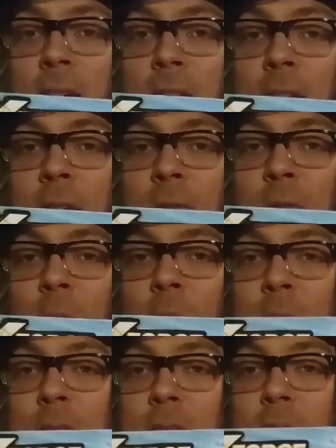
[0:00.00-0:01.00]

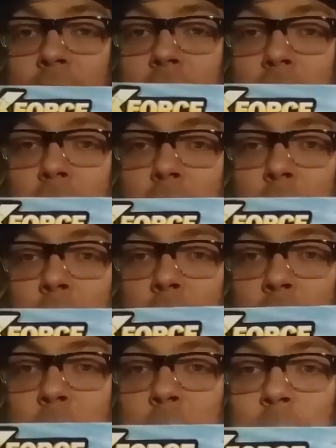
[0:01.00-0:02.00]
K-Force
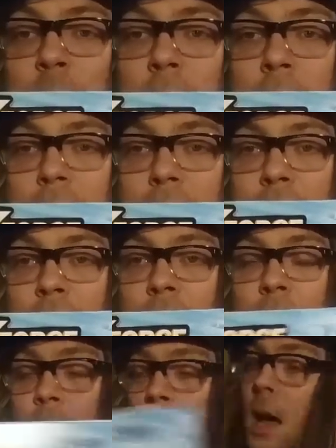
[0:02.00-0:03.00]
blaster.
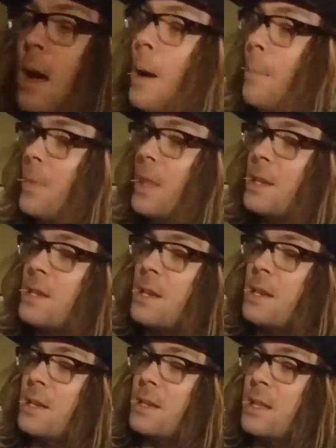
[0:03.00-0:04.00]
This
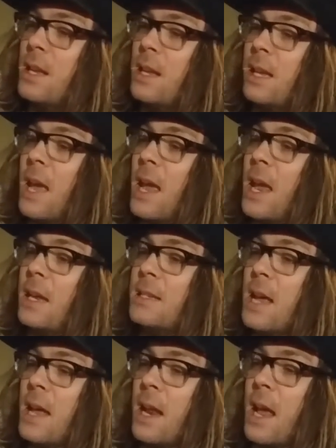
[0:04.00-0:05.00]
is the
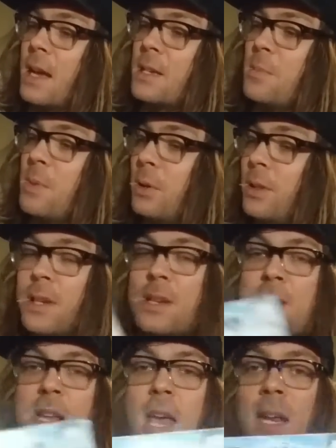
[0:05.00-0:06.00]
K-10X
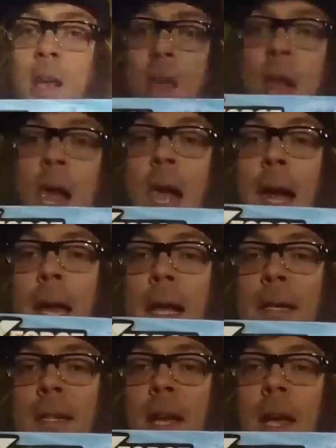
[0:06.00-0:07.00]
building set.
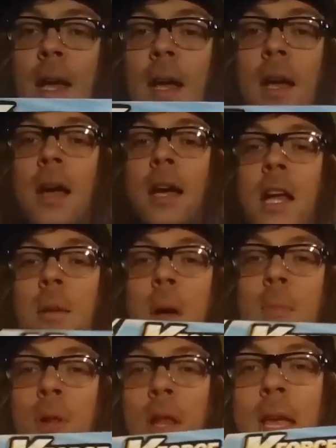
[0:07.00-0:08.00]
And kind of
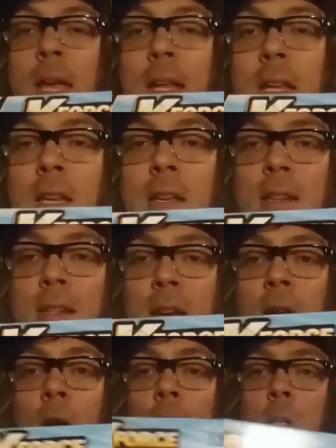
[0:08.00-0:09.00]
my plan is
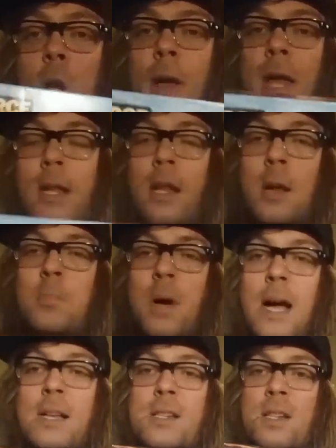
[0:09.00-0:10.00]
I'll go ahead and
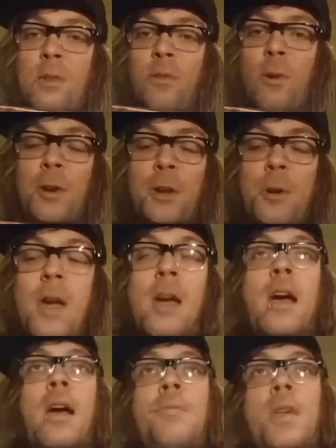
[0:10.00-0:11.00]
unbox this for you,
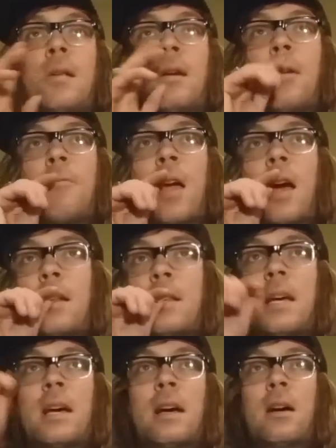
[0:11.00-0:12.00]
and then I've
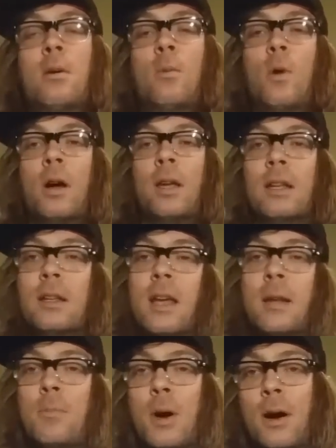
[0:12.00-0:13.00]
got Walking
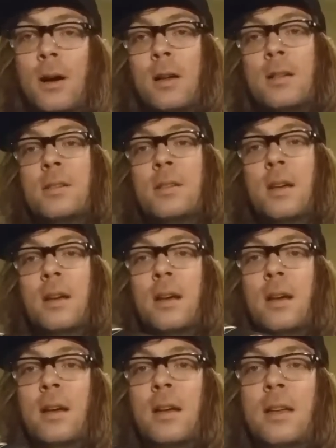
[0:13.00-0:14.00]
Dead paused.
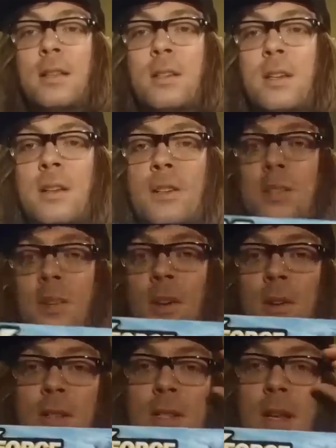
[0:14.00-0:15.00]
It's going to
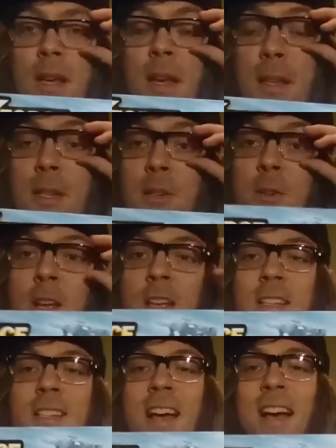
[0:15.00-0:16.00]
start as soon
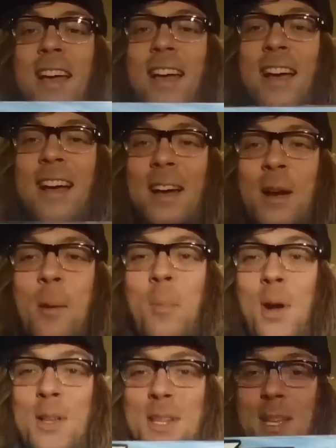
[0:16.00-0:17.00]
as I
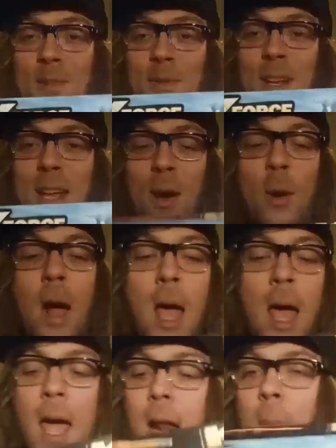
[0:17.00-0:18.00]
pause this video,
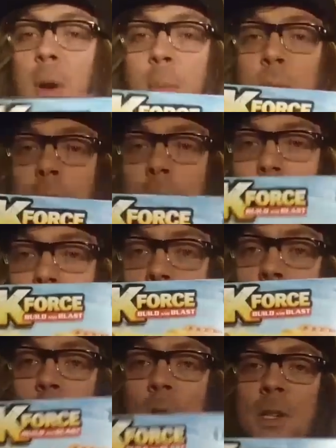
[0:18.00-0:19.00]
and I'm going to build this
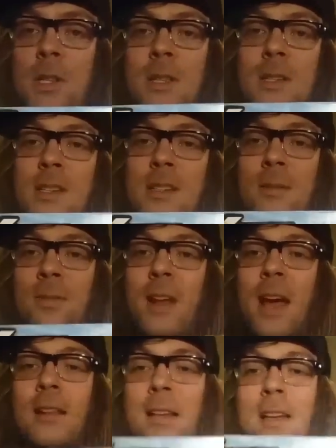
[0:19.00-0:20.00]
while I'm watching the season
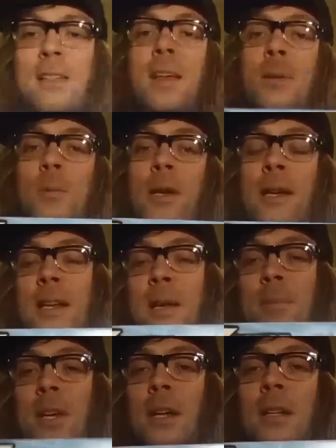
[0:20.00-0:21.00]
finale. And then when
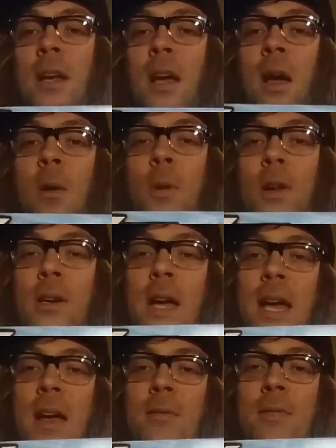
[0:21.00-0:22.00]
I'm done, what I'll
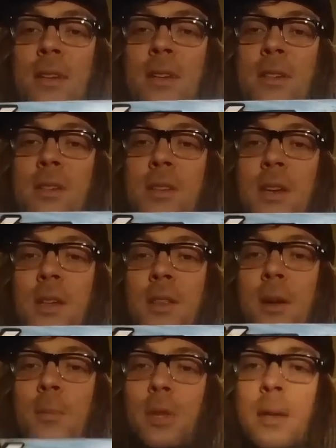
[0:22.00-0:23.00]
have is
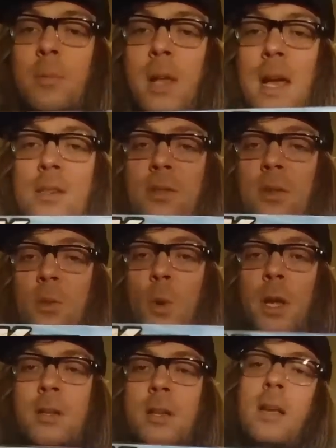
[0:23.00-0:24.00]
the complete blaster, and
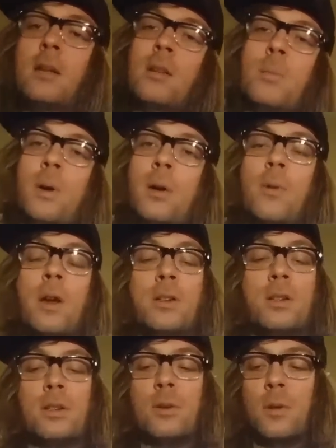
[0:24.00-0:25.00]
we can take it to the butt
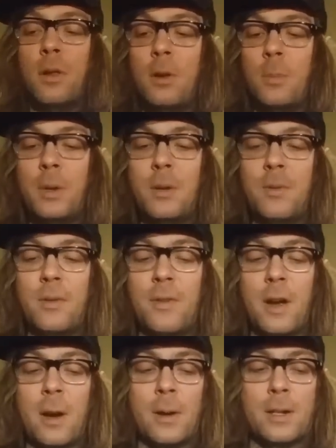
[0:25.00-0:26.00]
range and do a little bit of a
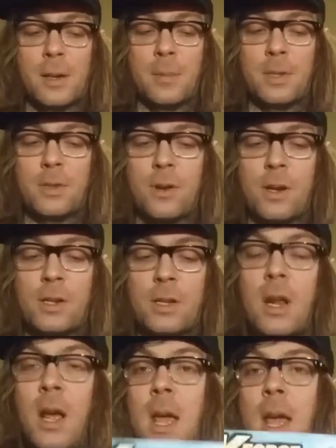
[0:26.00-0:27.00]
firing demonstration